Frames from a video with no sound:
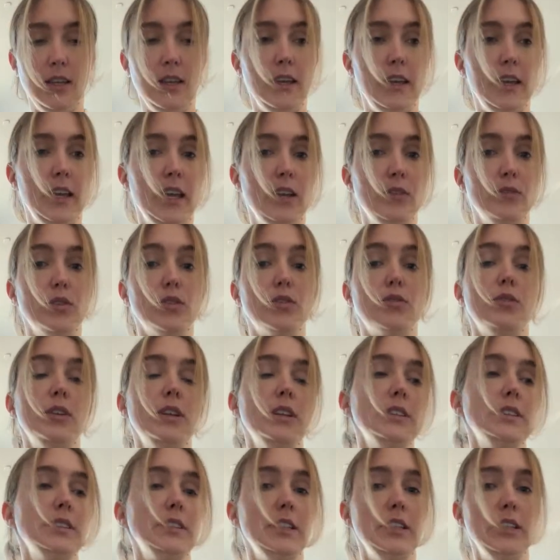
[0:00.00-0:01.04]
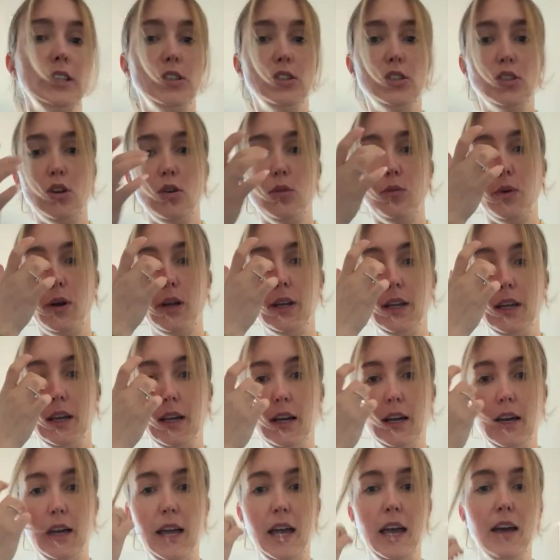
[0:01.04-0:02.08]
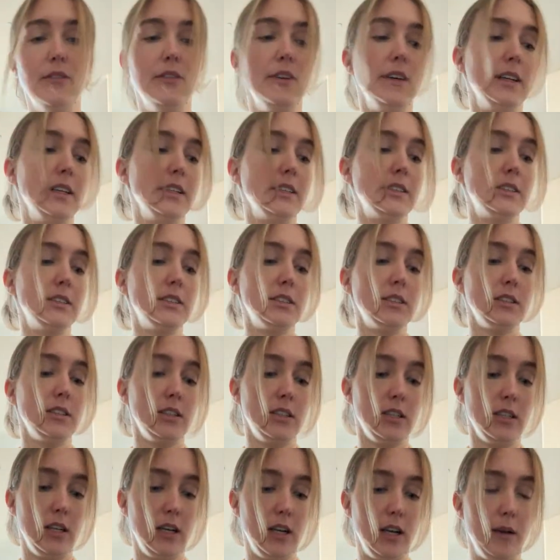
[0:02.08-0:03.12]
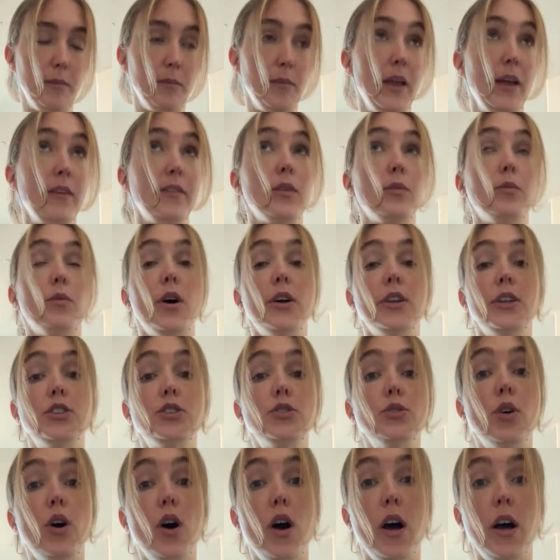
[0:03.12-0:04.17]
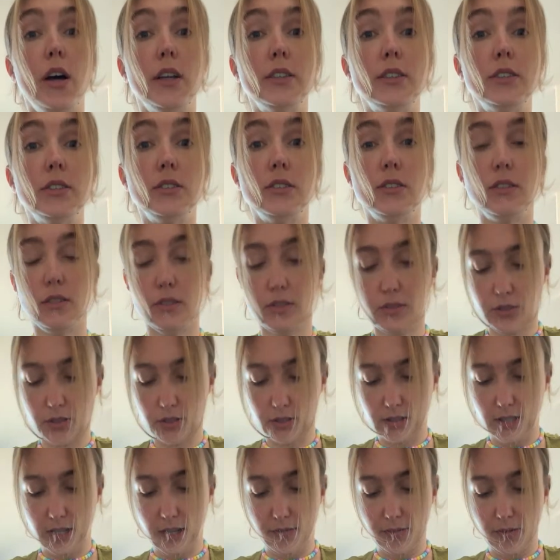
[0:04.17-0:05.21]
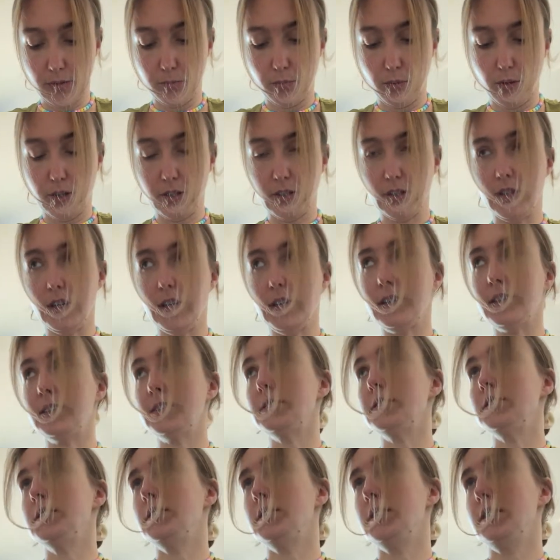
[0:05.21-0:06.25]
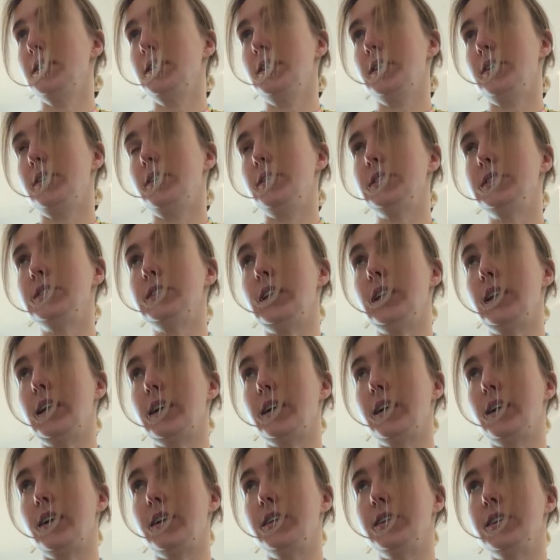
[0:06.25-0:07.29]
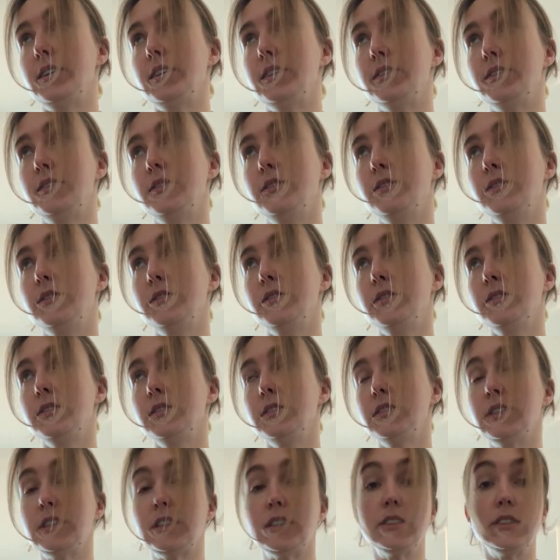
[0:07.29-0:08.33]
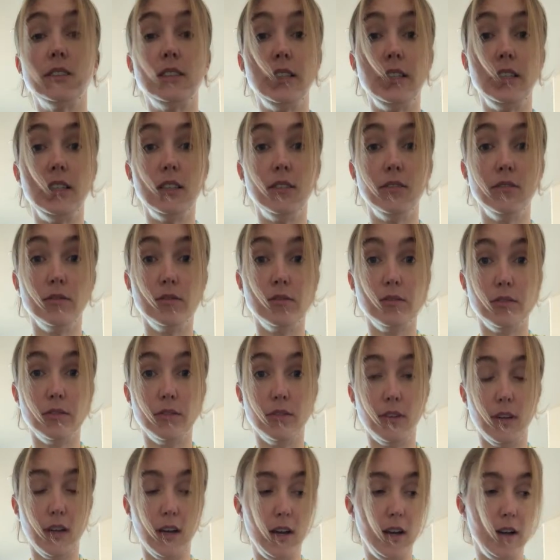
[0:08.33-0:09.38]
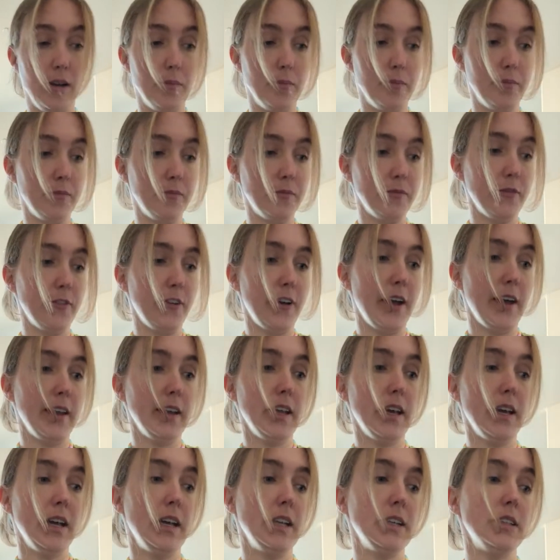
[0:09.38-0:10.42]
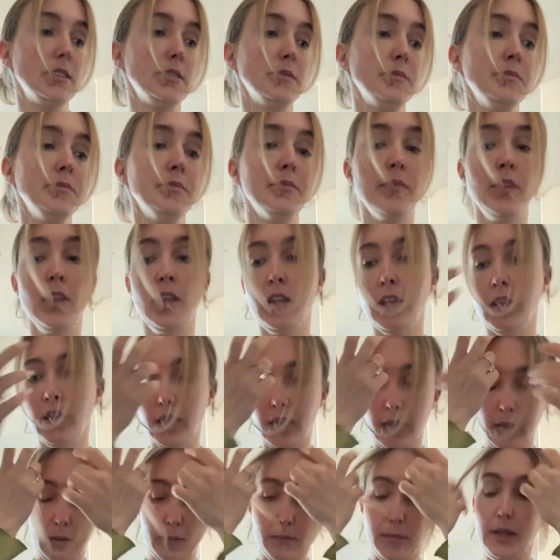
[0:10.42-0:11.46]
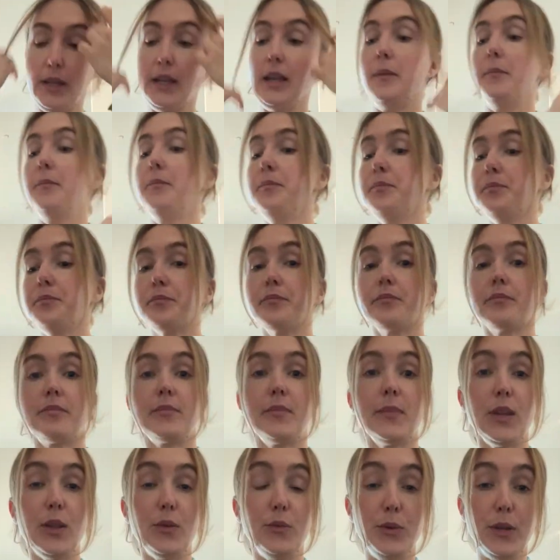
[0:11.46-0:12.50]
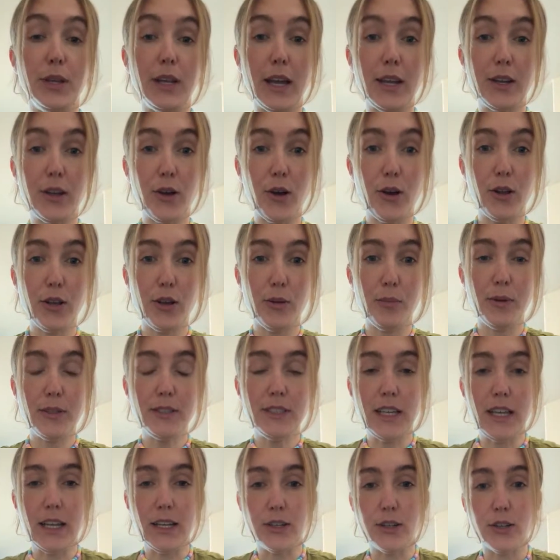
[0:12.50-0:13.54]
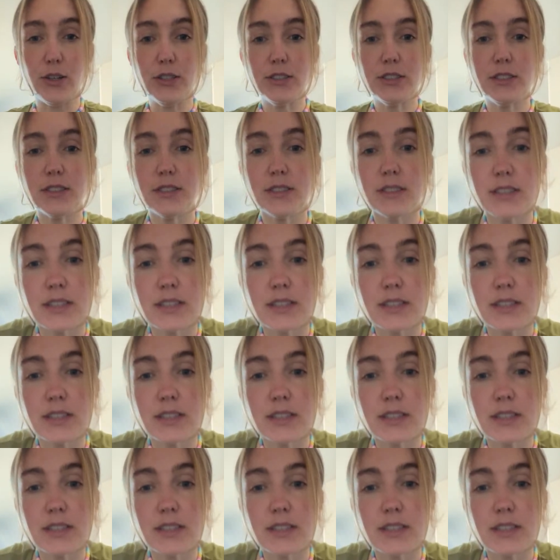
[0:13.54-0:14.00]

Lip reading: And with green tea, you don't want to have it have the water too hot. Just have the water at, say, like 160 Fahrenheit. But yeah, we got all our potatoes.